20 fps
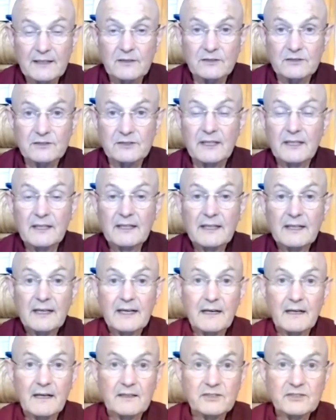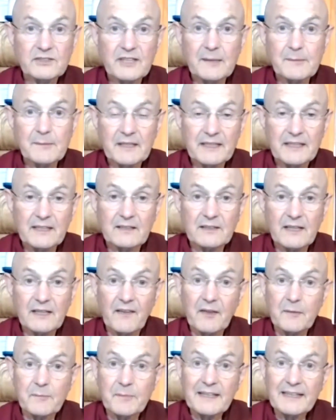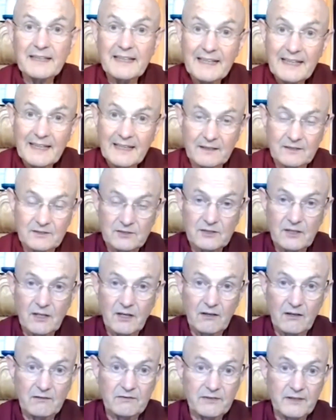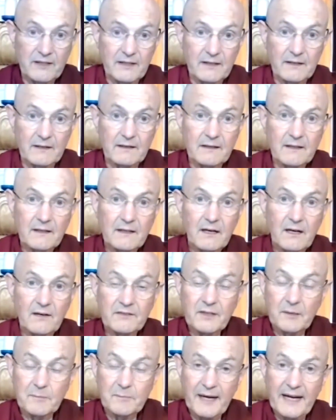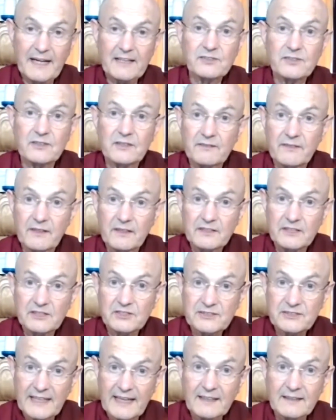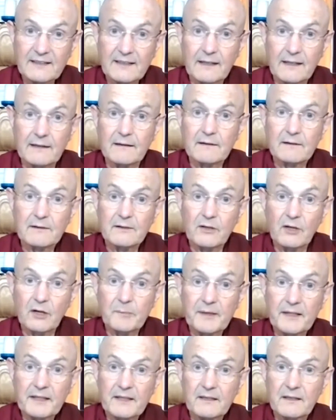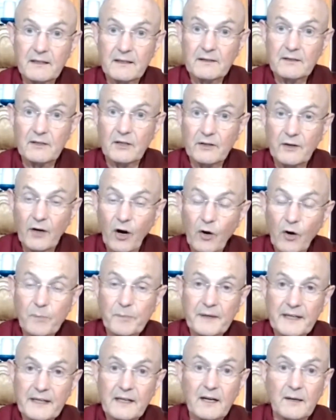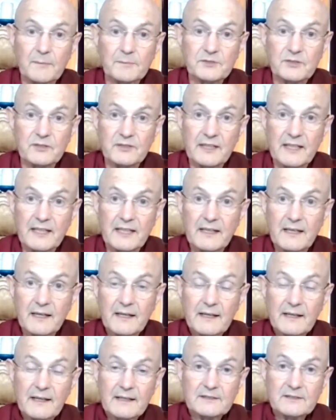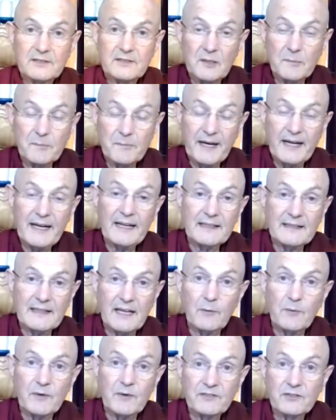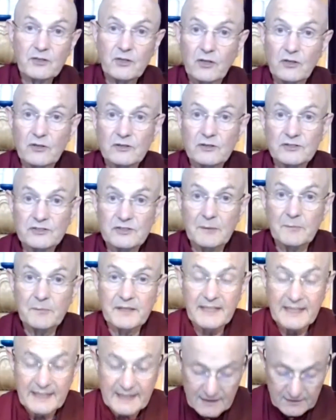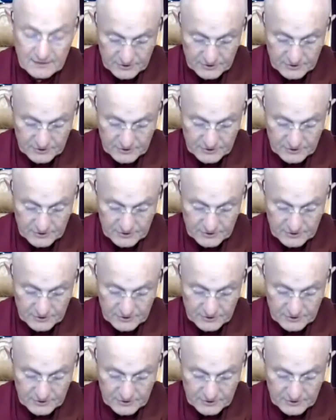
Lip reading: Guilt, shame and guilt are the beginnings of compassion, of understanding, opening up to the pain that we've caused somebody